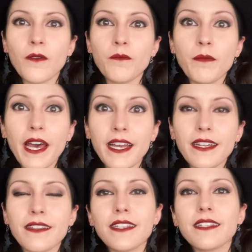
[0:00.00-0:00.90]
But
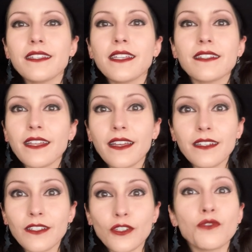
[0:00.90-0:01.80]
this is the
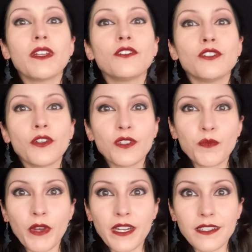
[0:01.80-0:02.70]
second Trader Joe's
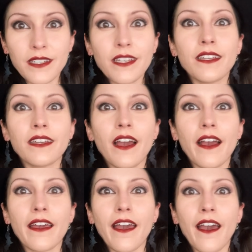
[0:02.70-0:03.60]
brand tea
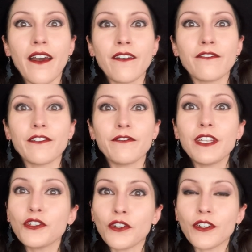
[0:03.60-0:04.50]
I have
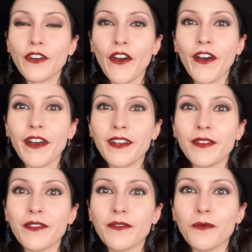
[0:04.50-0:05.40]
featured on
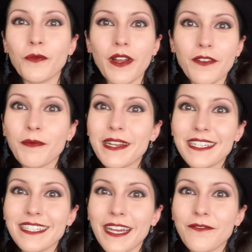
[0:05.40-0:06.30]
one of my
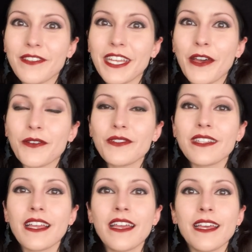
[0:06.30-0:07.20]
tea time videos
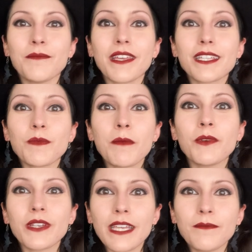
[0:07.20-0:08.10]
because
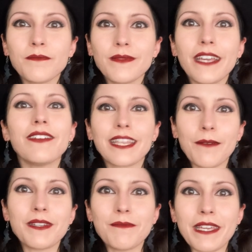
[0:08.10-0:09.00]
people keep giving
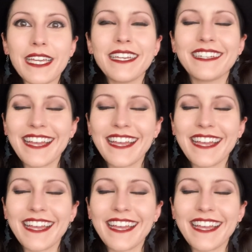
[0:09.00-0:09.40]
them to me.